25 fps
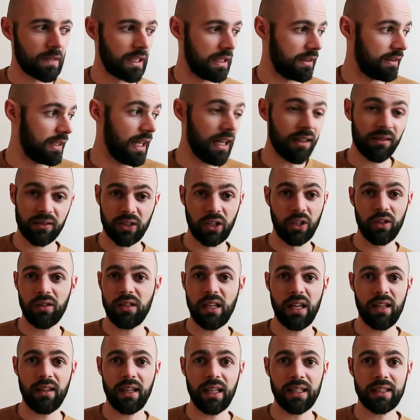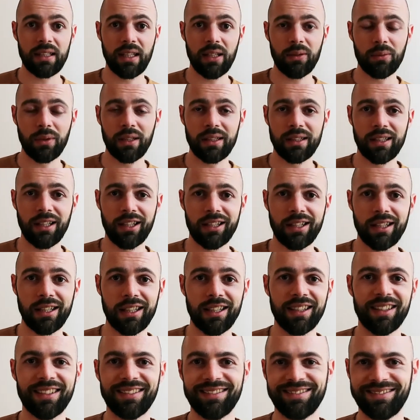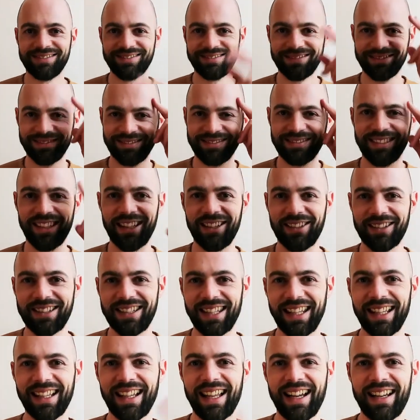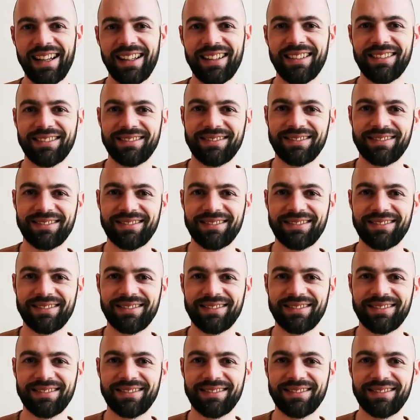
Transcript: That'll do. Yeah, that's it. We're done here. And I'll see you later.